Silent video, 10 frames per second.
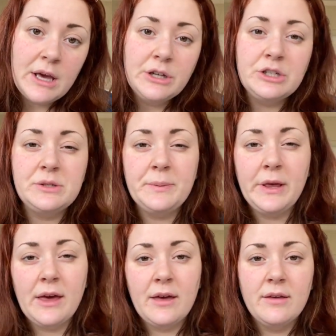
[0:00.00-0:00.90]
just
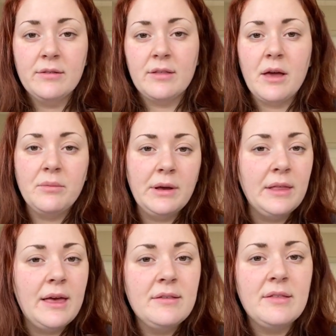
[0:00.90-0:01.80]
because I
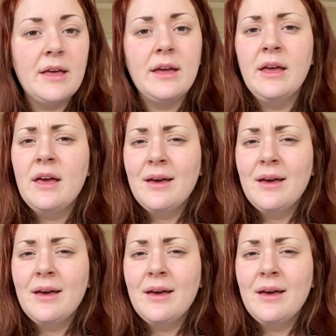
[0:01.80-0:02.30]
realized that